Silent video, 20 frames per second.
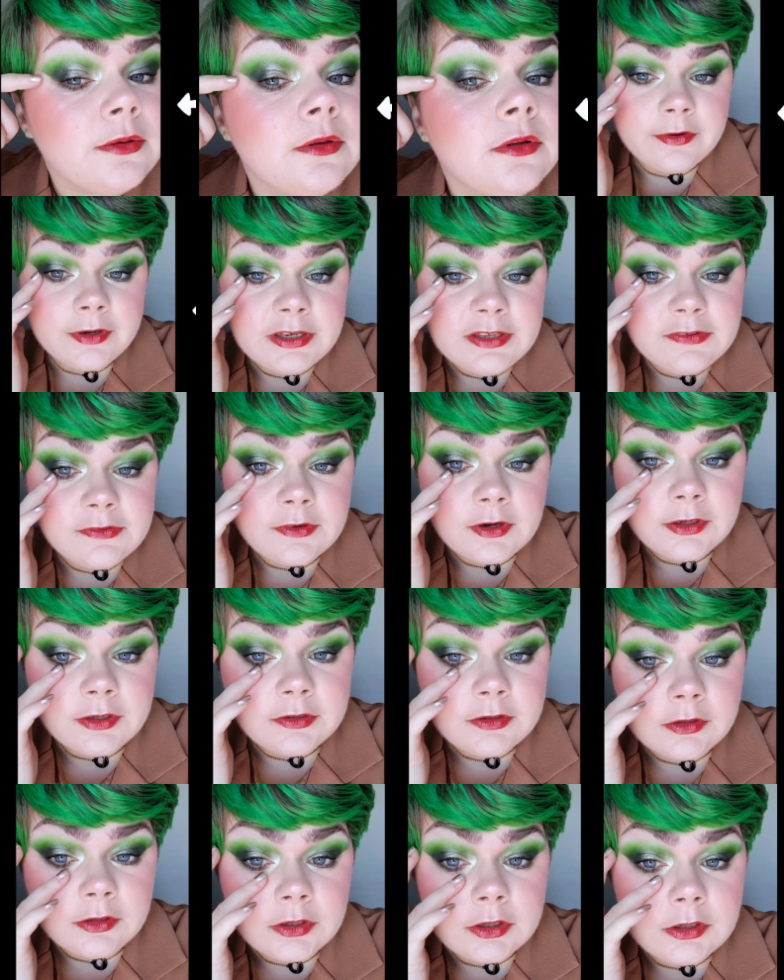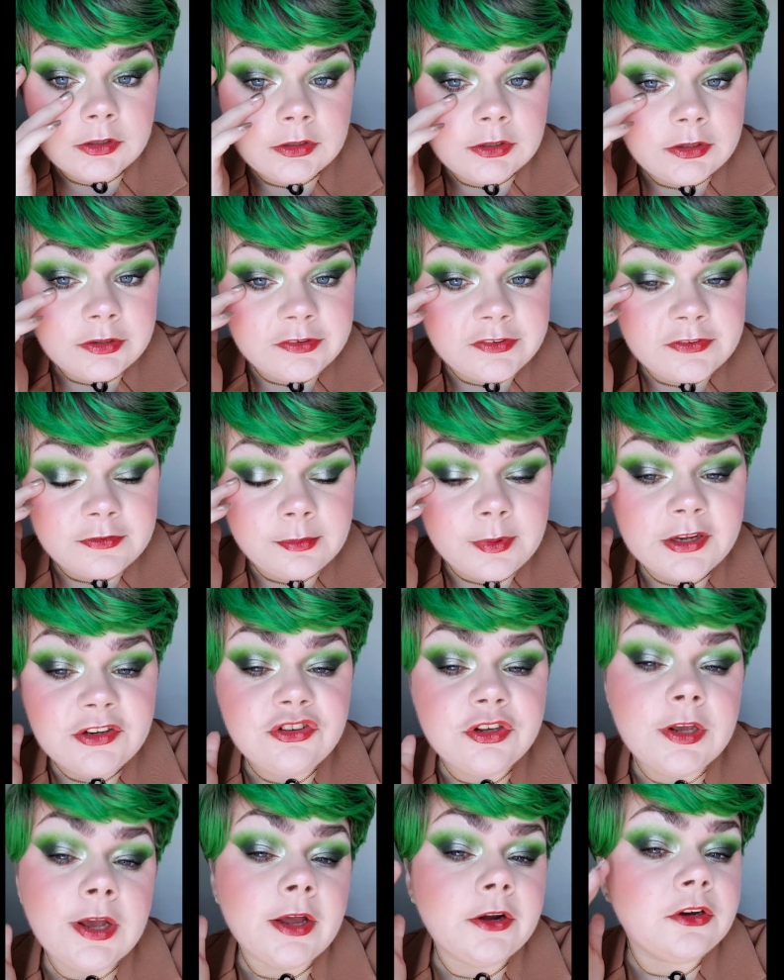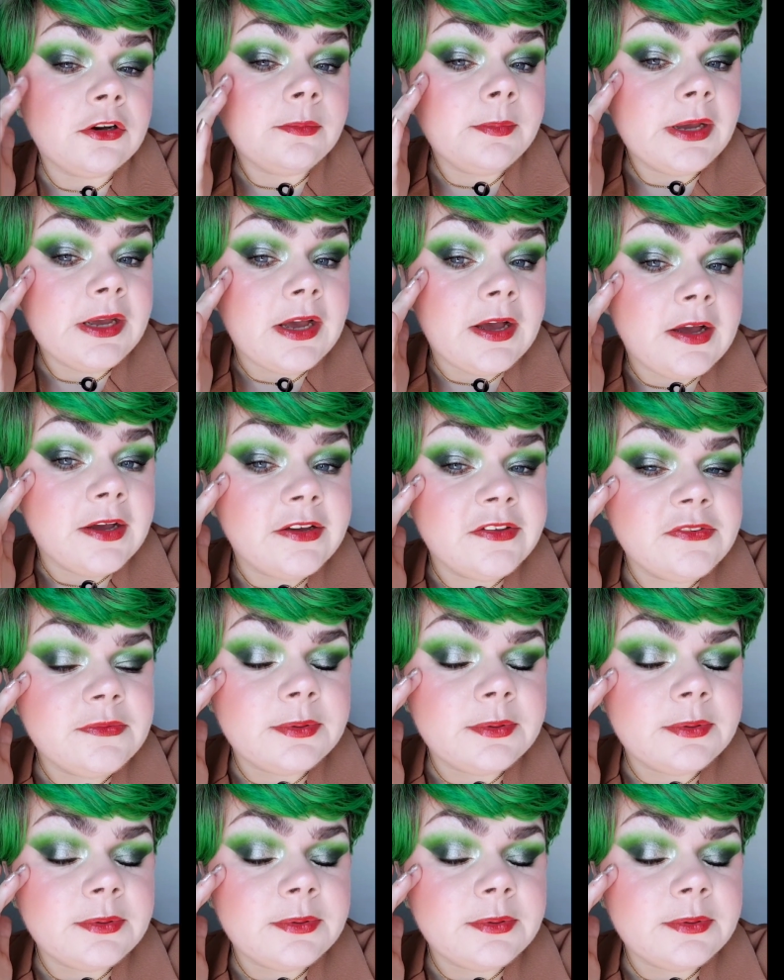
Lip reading: Already starting to look a little smudgy under my eyes,